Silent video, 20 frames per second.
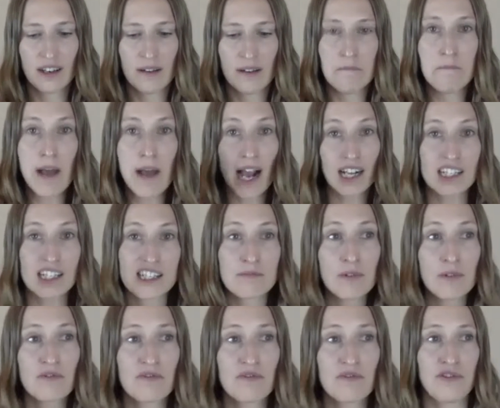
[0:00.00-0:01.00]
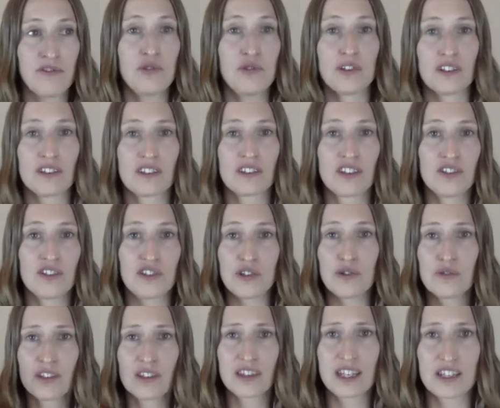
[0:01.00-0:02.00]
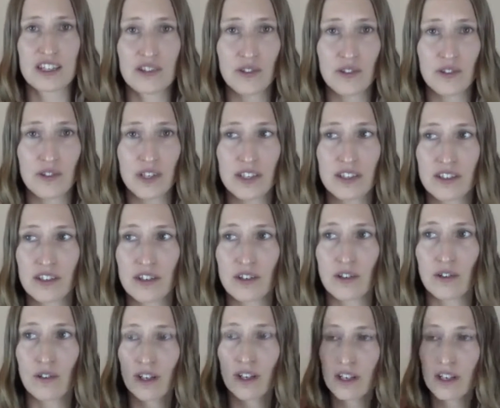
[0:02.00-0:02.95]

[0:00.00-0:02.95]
maximum fuel to do the things you need to do.